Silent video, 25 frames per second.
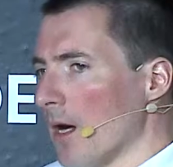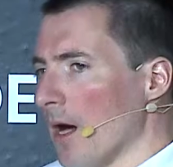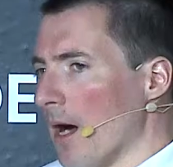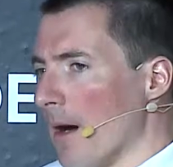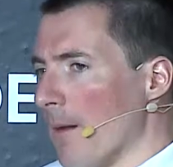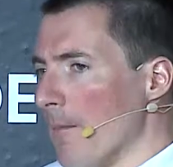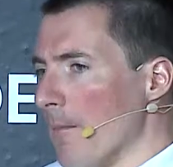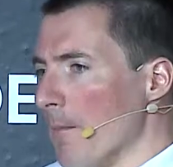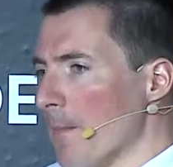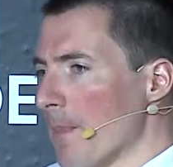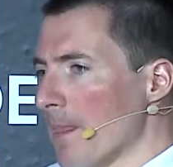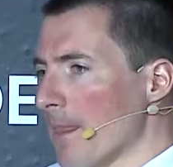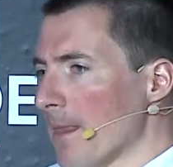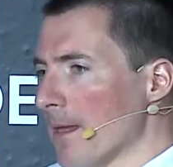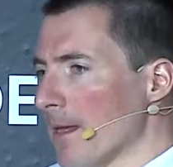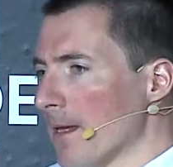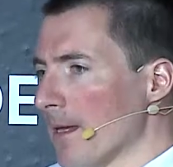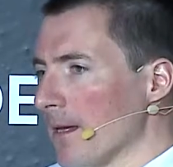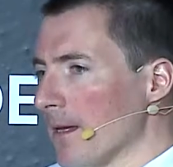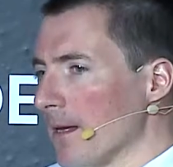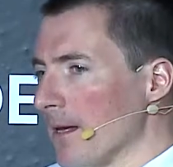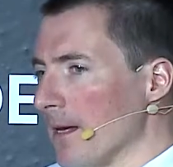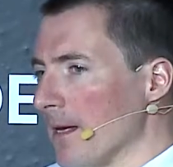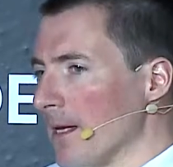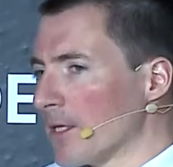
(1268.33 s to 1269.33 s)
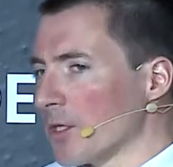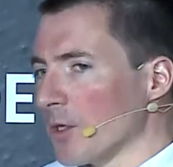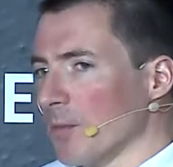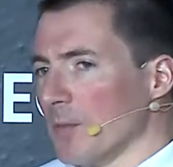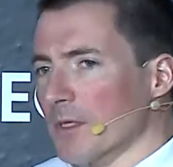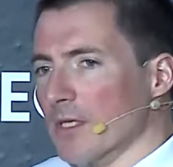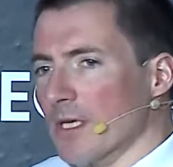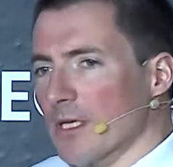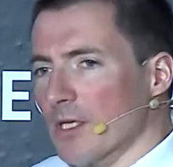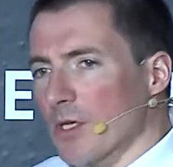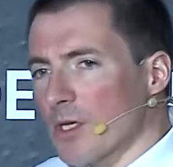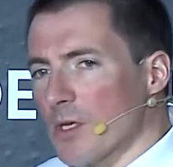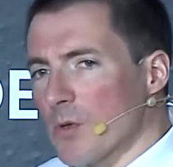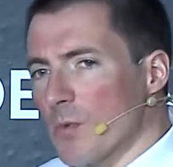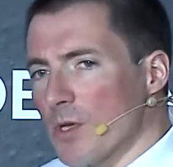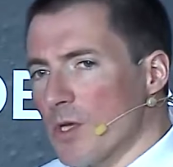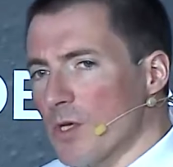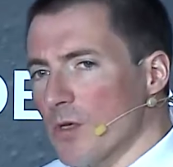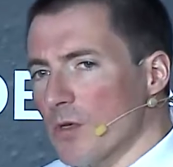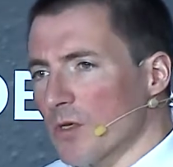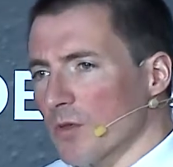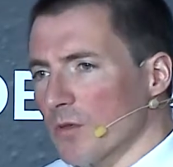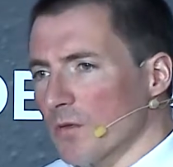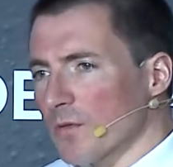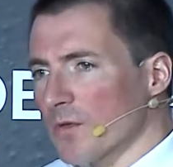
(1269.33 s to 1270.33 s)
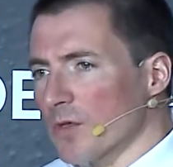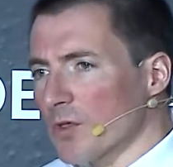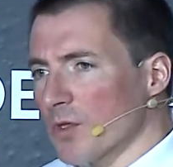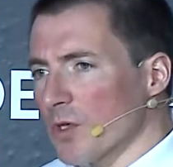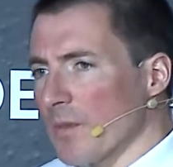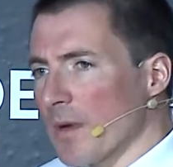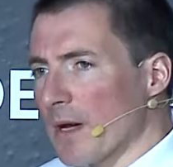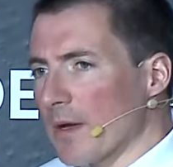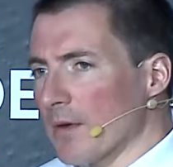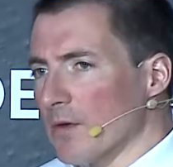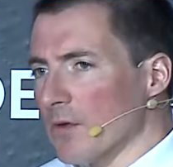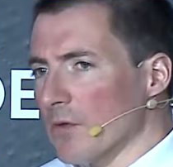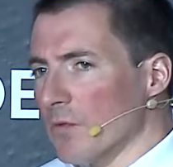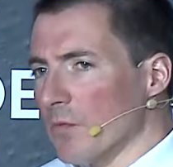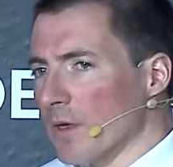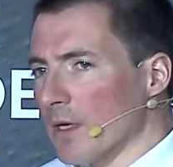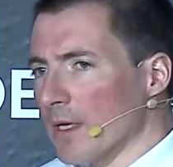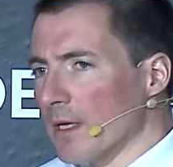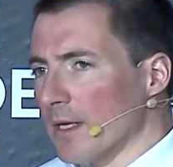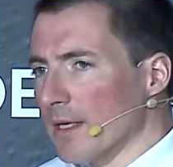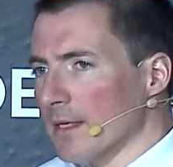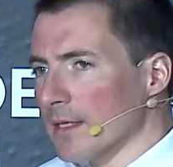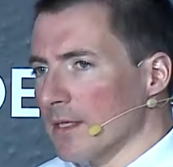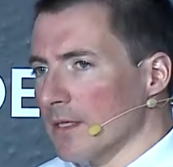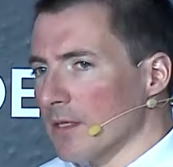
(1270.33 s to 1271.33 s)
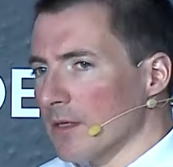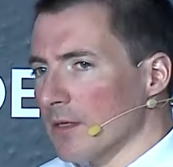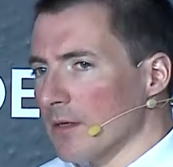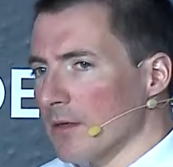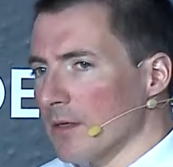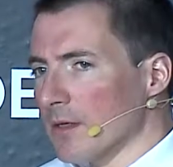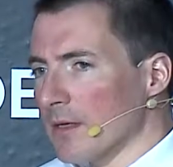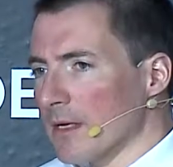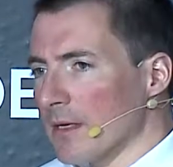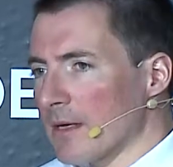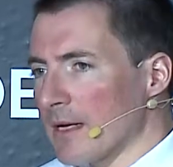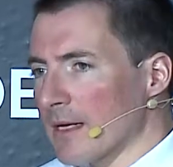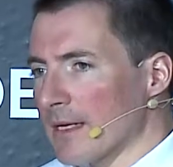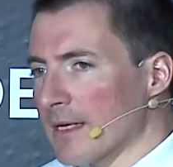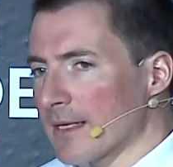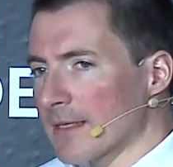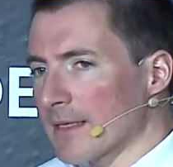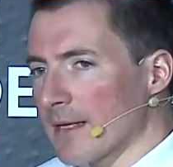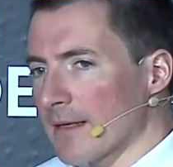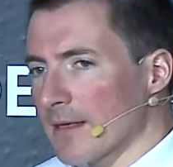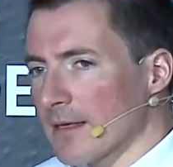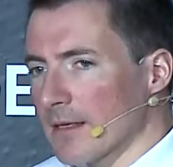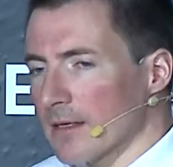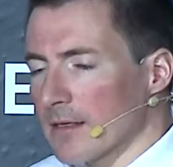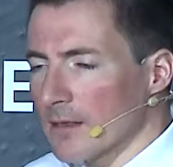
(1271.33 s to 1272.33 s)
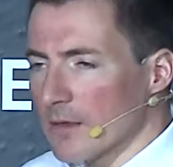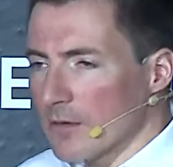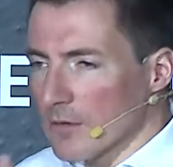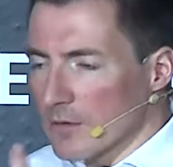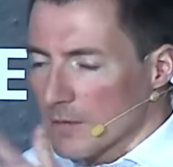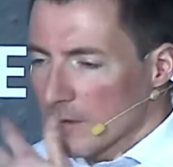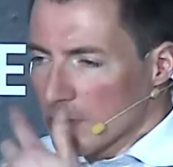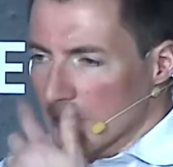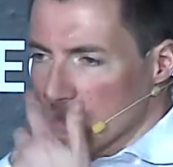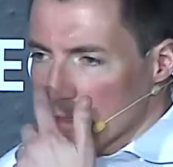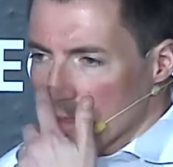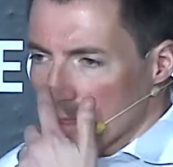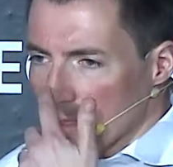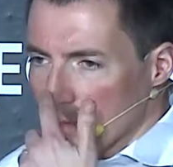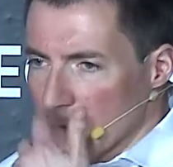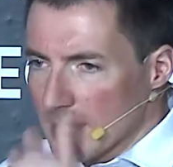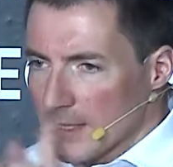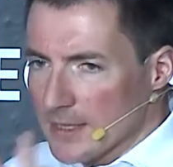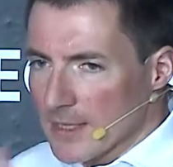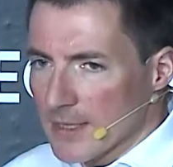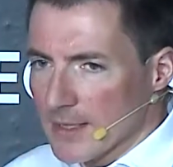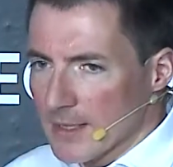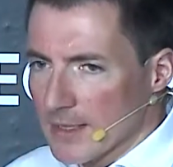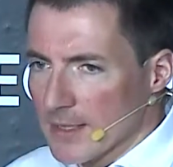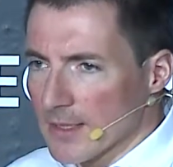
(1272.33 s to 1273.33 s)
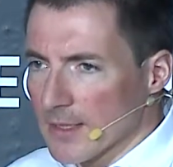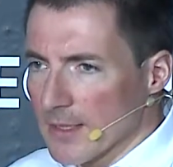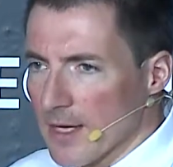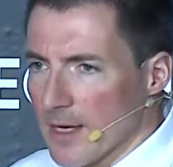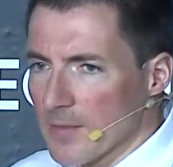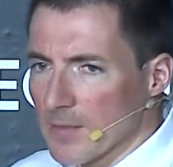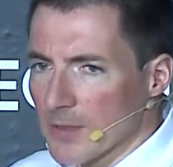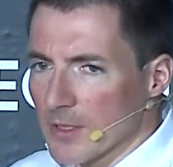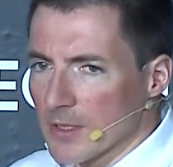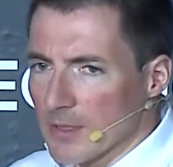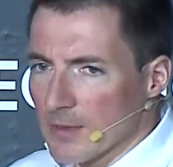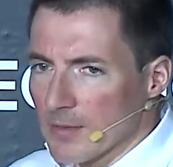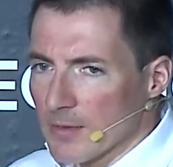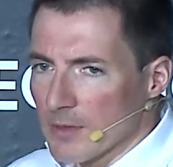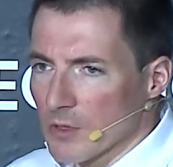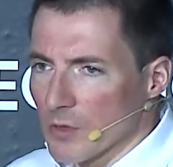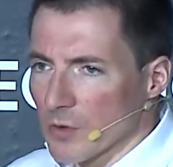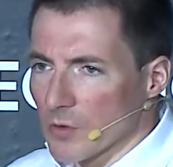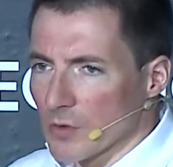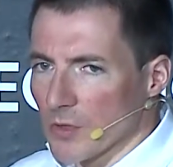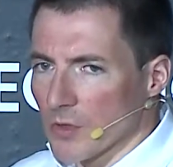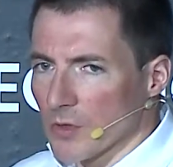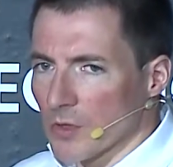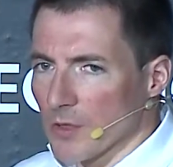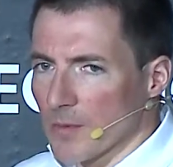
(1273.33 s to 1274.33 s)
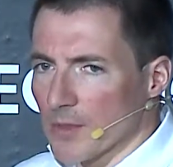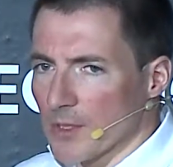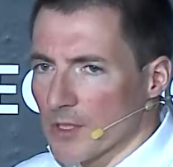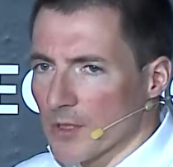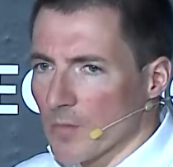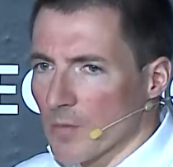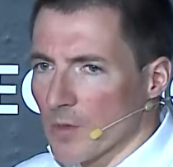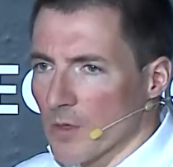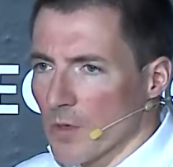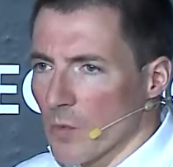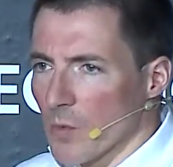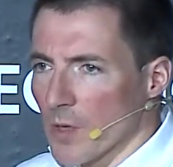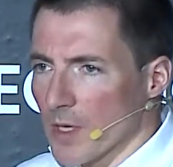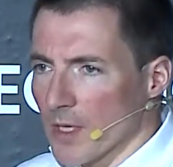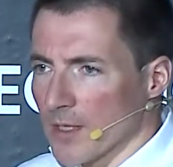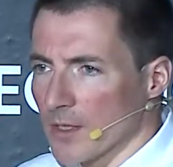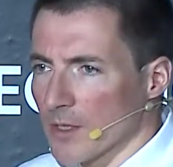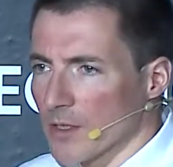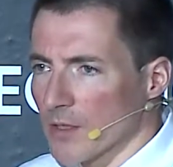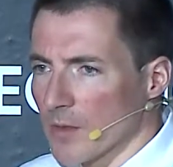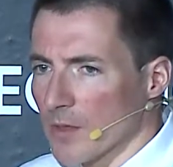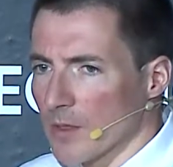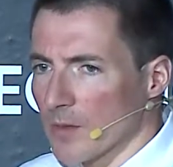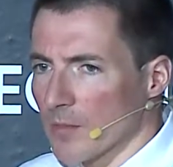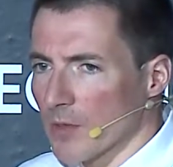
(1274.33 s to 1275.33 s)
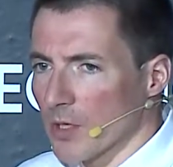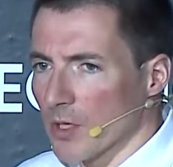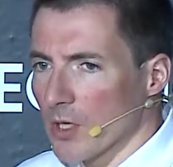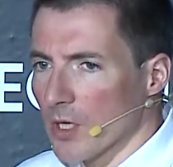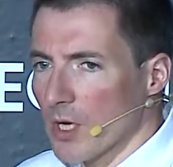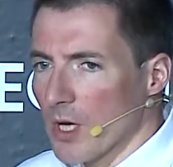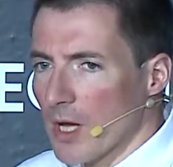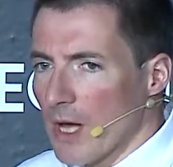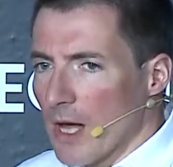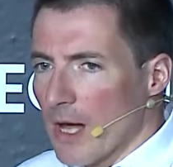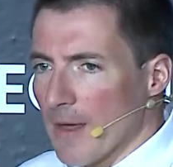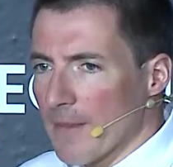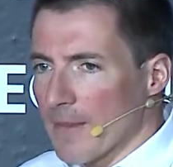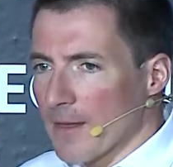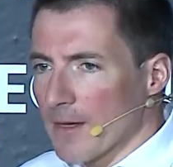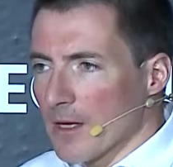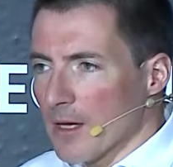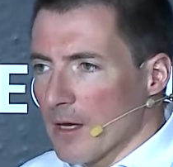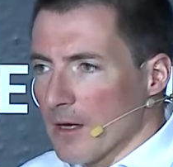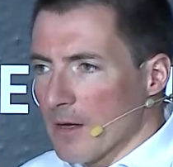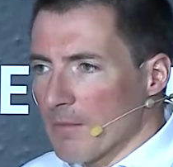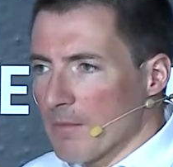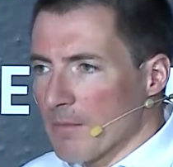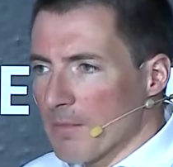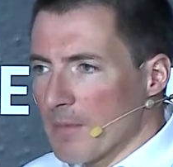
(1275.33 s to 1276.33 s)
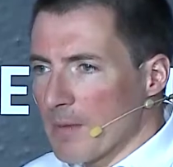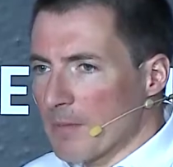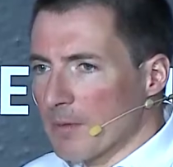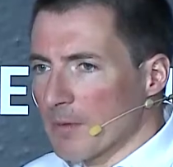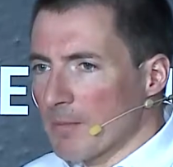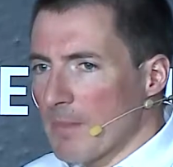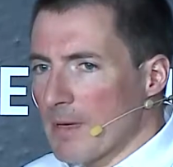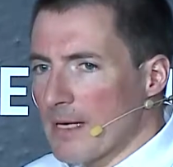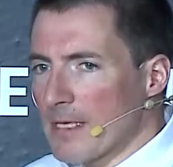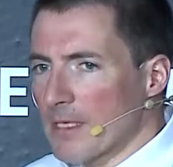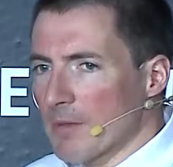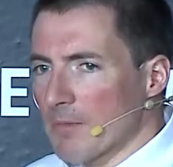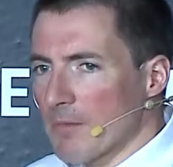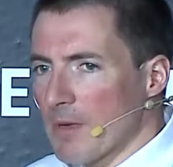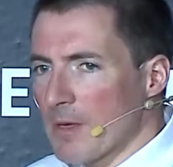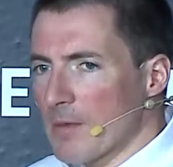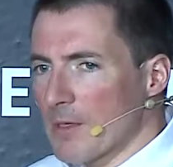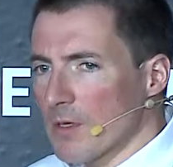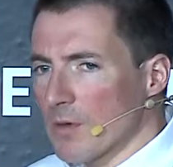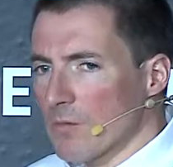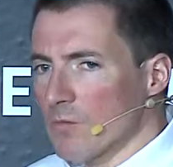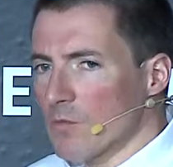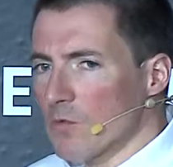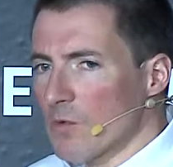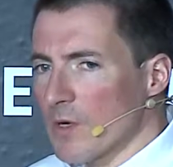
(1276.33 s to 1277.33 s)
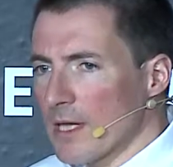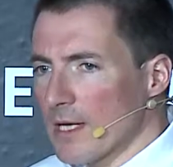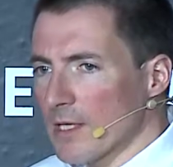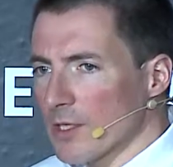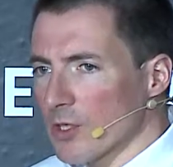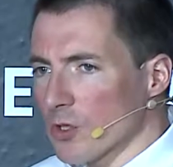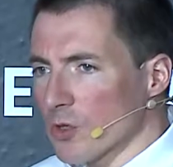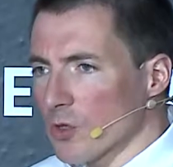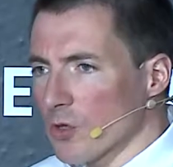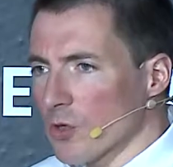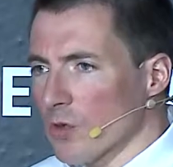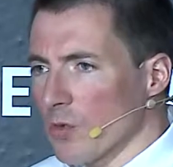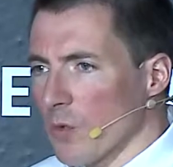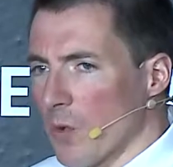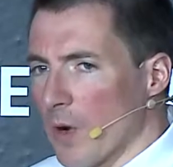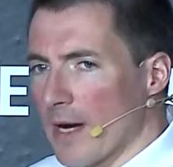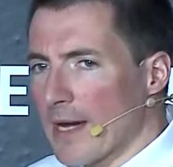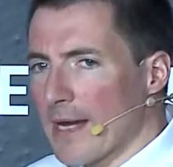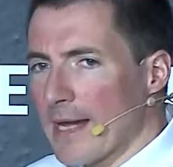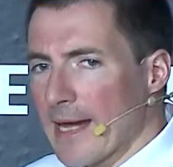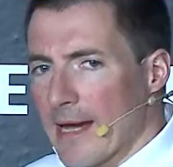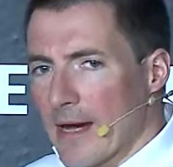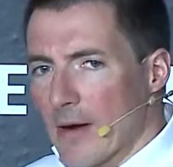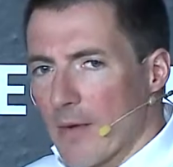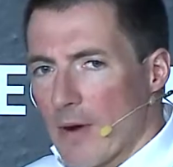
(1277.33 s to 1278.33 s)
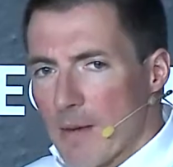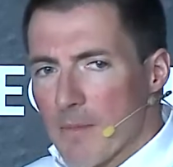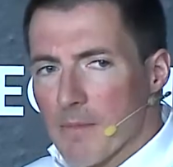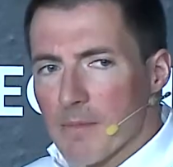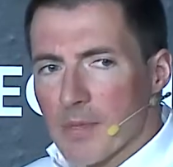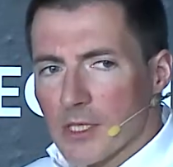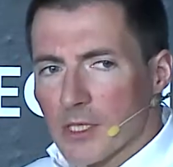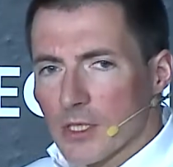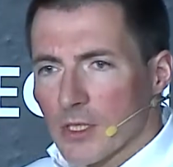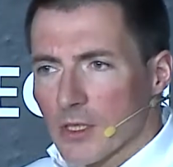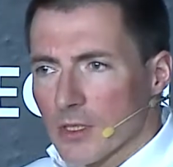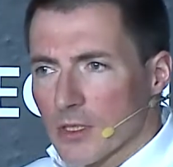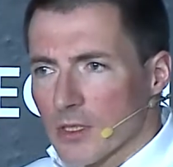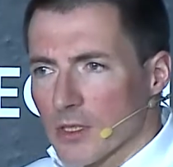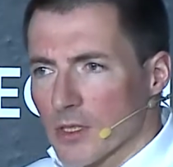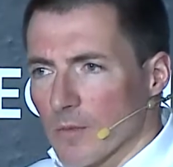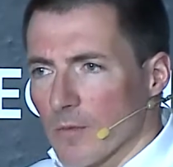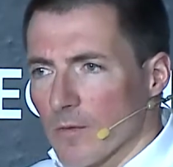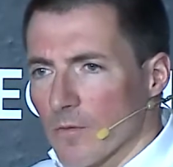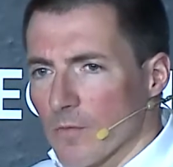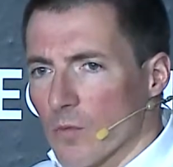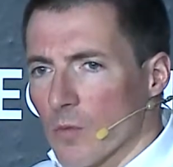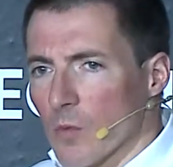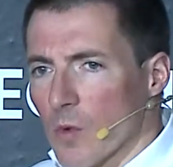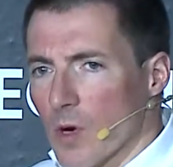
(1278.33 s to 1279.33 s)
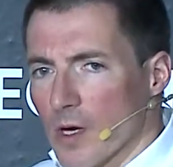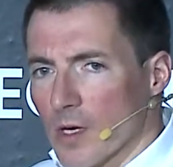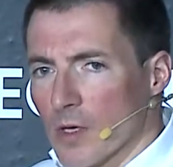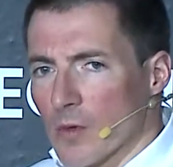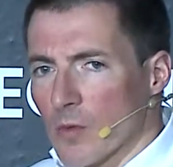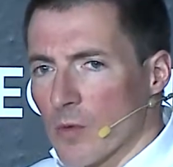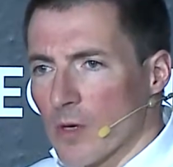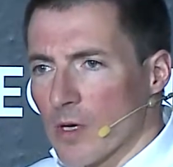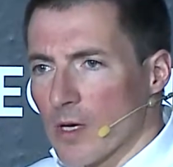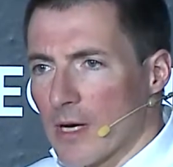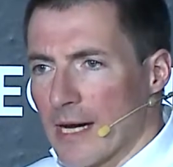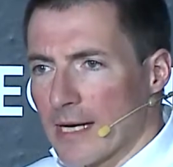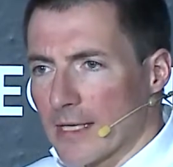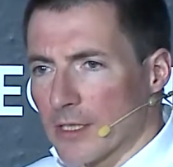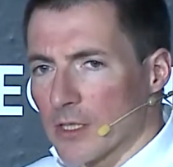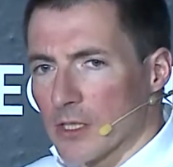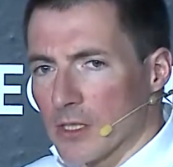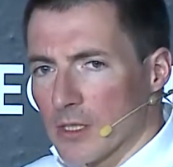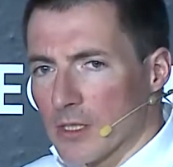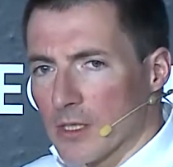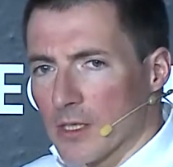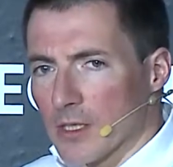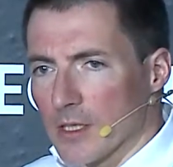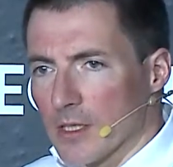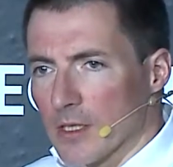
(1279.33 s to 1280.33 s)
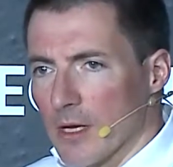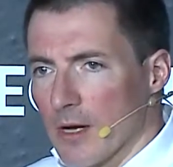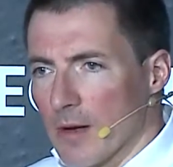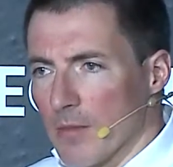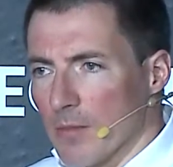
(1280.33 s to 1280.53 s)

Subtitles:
and it's almost like, it's only when you sort of zoom out you realize, and I guess I think Clearmatics is the same, because George will talk about some of the work they're doing, but I think people maybe don't realize just quite how ambitious some of the work we're actually